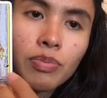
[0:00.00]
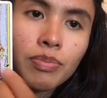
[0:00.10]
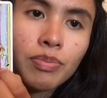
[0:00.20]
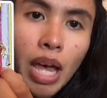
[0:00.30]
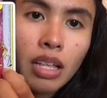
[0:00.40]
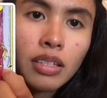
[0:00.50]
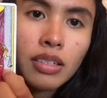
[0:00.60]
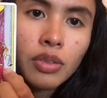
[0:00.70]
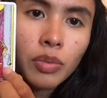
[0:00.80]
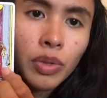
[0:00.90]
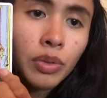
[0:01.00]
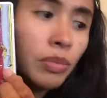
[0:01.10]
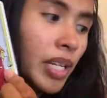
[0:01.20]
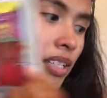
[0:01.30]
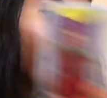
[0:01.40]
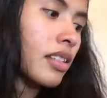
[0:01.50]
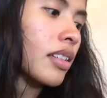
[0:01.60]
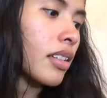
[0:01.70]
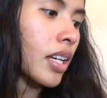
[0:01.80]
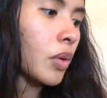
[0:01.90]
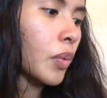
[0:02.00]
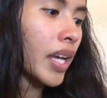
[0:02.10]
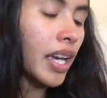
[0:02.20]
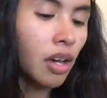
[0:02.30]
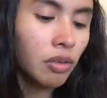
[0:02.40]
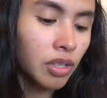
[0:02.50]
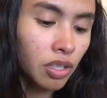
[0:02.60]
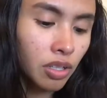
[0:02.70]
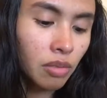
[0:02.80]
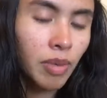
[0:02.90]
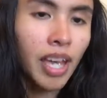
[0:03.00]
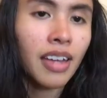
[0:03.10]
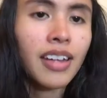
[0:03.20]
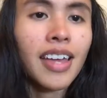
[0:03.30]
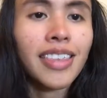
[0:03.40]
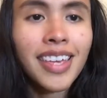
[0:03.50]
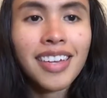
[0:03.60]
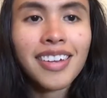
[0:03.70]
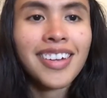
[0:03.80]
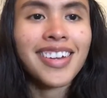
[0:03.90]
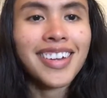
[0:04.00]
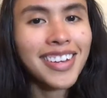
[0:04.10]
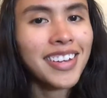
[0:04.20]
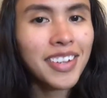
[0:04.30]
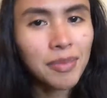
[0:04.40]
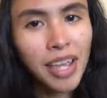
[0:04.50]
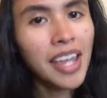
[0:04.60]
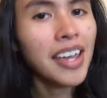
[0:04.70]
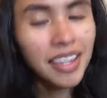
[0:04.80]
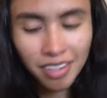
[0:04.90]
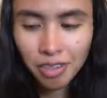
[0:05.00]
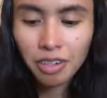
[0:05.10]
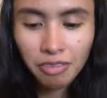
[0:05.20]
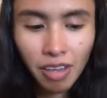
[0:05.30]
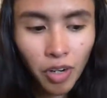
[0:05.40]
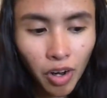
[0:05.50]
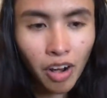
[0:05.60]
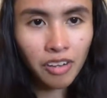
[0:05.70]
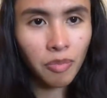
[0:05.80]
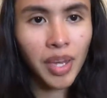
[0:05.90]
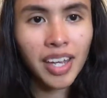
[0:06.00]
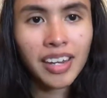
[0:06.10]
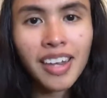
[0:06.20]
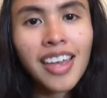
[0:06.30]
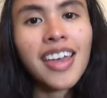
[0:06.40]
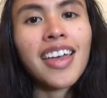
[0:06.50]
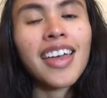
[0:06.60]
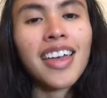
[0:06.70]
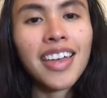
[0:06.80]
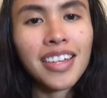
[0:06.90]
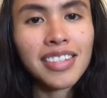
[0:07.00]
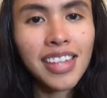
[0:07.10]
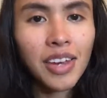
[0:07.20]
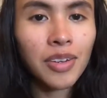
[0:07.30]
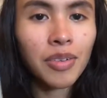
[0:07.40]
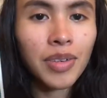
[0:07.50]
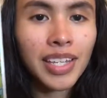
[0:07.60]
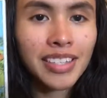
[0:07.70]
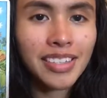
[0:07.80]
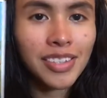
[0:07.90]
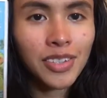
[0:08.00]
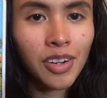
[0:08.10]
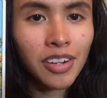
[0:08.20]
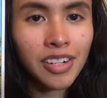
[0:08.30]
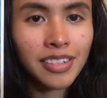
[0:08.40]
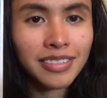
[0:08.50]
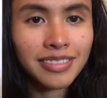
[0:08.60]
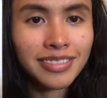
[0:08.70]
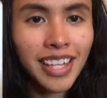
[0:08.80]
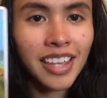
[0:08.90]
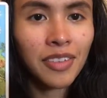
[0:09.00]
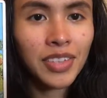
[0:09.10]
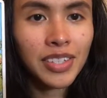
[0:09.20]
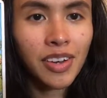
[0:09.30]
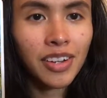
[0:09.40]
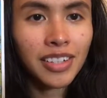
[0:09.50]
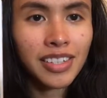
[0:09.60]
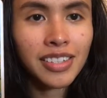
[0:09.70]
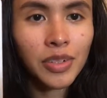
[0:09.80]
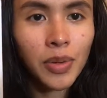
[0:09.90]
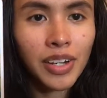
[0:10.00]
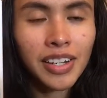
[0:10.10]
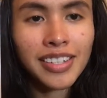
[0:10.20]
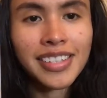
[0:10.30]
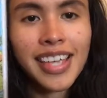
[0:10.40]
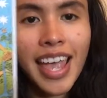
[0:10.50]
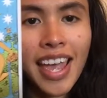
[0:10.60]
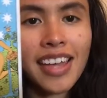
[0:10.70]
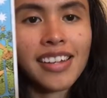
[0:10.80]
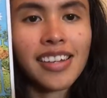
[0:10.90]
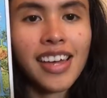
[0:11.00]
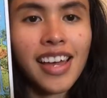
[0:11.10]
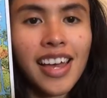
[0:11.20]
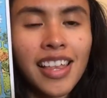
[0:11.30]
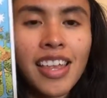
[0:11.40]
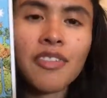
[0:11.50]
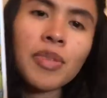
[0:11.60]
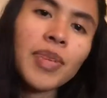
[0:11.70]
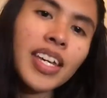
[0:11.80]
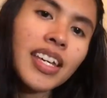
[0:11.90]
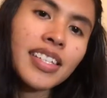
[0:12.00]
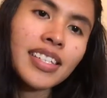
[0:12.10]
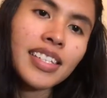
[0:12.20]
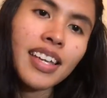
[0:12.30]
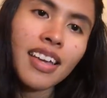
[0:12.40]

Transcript: balance the world basically, like weigh out the good and bad. And then my another favorite card of mine in tarot is the star. I love this card. This is Aquarius. And I love it because